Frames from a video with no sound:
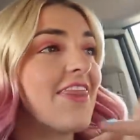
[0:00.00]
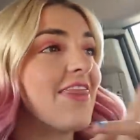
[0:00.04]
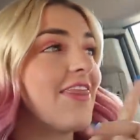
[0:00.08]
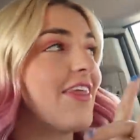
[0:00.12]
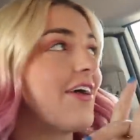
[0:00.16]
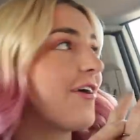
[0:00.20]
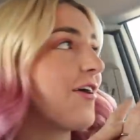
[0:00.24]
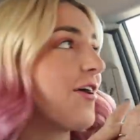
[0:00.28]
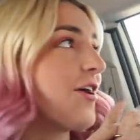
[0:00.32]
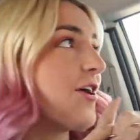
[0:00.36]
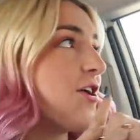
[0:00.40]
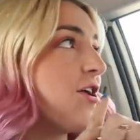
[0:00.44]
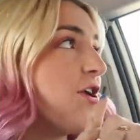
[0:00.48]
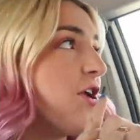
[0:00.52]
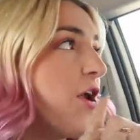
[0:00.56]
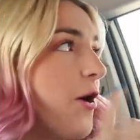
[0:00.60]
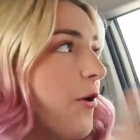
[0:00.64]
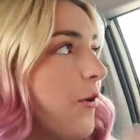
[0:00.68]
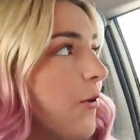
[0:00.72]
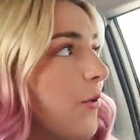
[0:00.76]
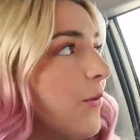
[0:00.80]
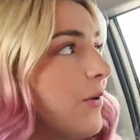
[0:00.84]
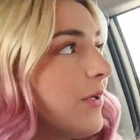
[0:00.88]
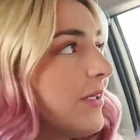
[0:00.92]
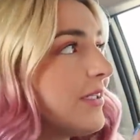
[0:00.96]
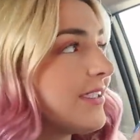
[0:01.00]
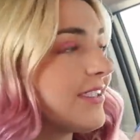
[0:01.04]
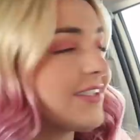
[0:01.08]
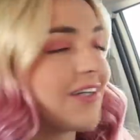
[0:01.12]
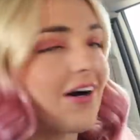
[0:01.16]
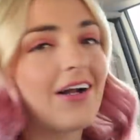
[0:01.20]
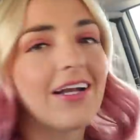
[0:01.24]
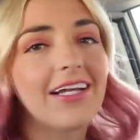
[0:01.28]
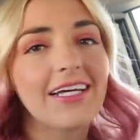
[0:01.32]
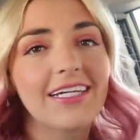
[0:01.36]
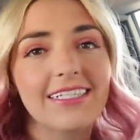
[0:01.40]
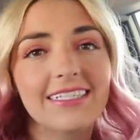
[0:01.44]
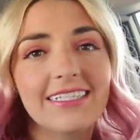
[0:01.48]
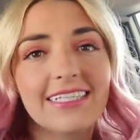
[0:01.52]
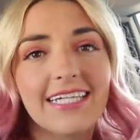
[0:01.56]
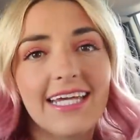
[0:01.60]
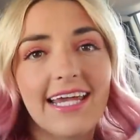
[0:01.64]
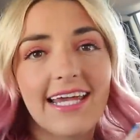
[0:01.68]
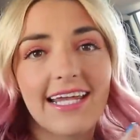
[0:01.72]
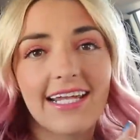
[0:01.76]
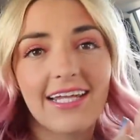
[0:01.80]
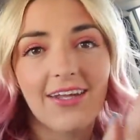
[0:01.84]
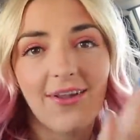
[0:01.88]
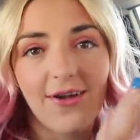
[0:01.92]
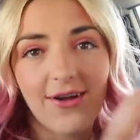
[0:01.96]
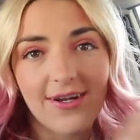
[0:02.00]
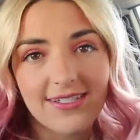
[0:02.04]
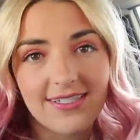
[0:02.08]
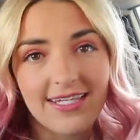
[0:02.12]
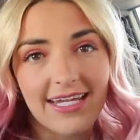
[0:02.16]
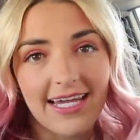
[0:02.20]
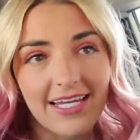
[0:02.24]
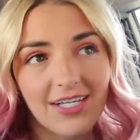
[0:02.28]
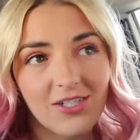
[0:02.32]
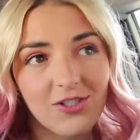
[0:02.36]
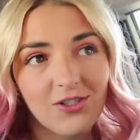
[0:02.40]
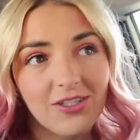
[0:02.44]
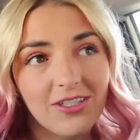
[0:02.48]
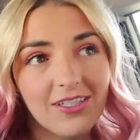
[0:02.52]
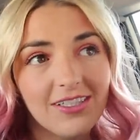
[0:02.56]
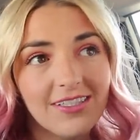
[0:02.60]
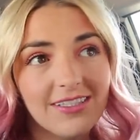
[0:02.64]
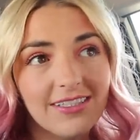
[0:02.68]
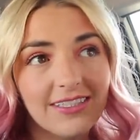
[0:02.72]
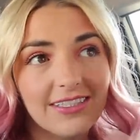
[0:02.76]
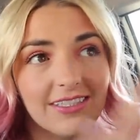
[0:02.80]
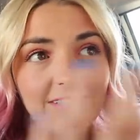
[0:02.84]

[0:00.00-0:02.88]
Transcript: There are no Sonics in Los Angeles.